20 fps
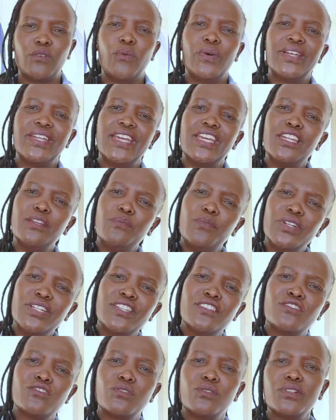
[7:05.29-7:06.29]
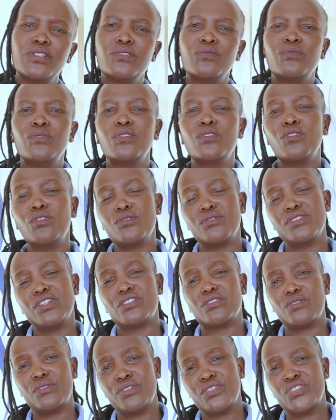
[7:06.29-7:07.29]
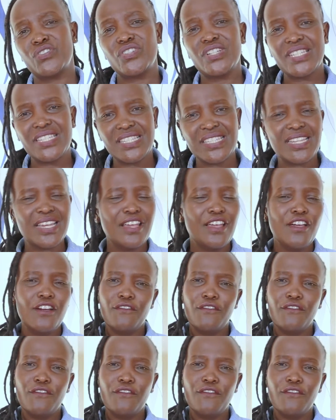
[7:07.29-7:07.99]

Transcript: When anybody is told he will go to the royal trees,